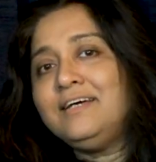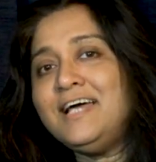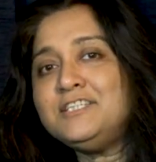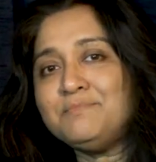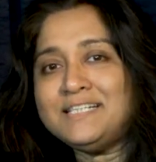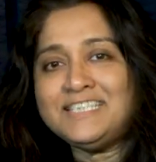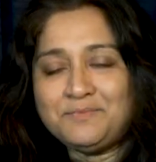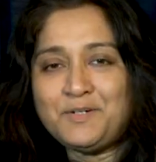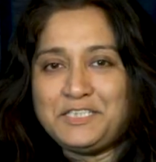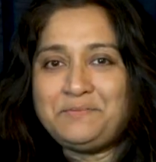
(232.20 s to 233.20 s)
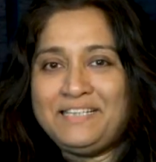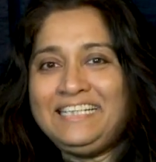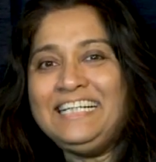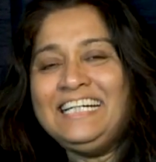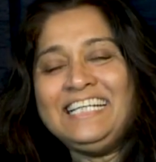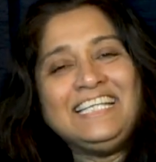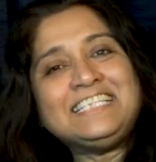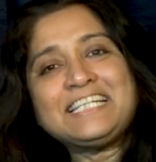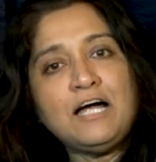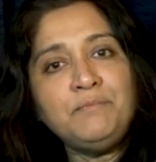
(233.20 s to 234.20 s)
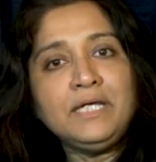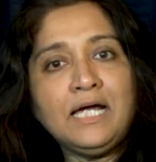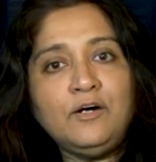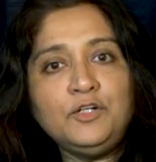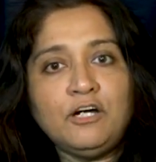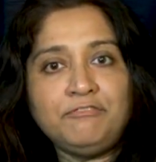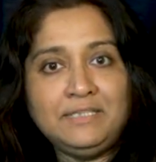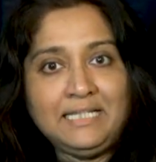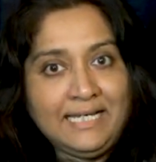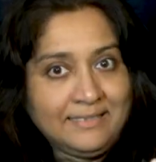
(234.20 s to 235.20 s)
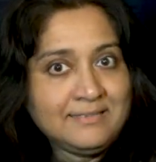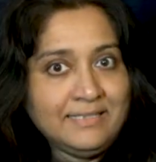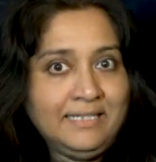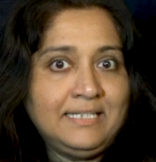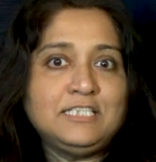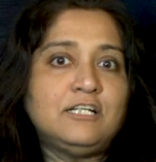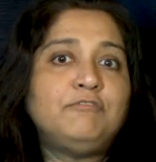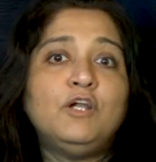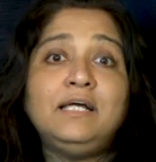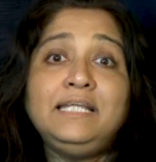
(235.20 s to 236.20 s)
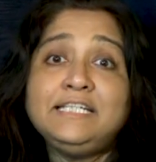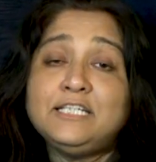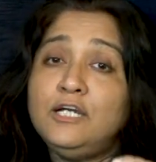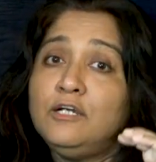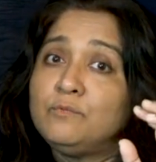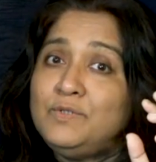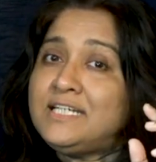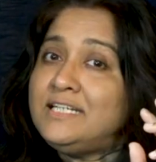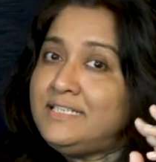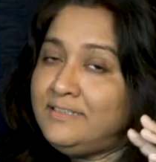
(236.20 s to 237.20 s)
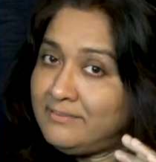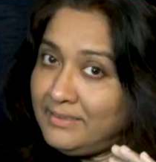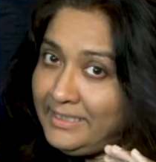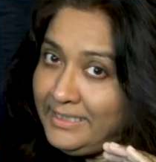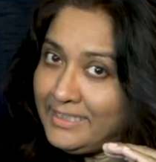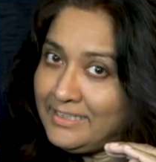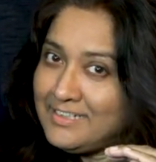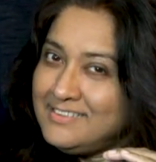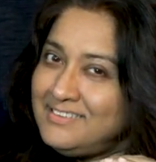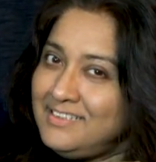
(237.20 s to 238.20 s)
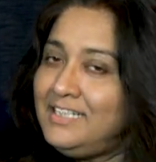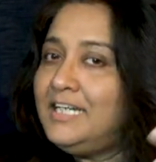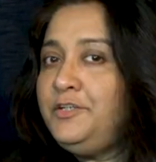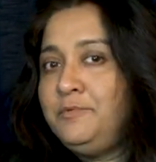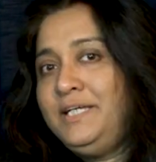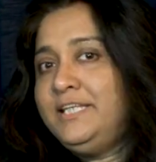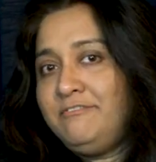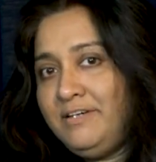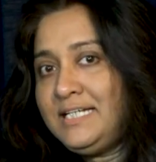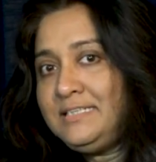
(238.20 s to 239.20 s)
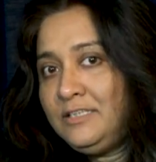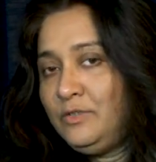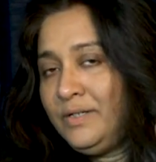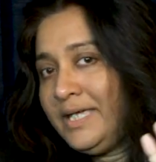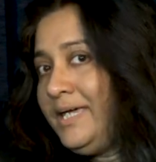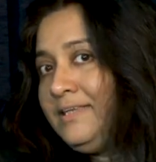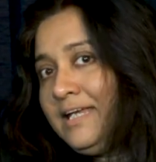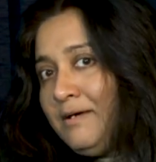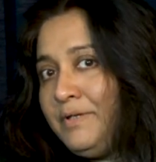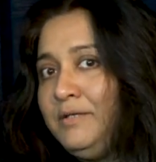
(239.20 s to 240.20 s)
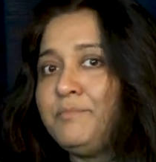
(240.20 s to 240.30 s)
as much as possible, that's coming out of the centers of knowledge, which are generally considered to be the West, though again there are many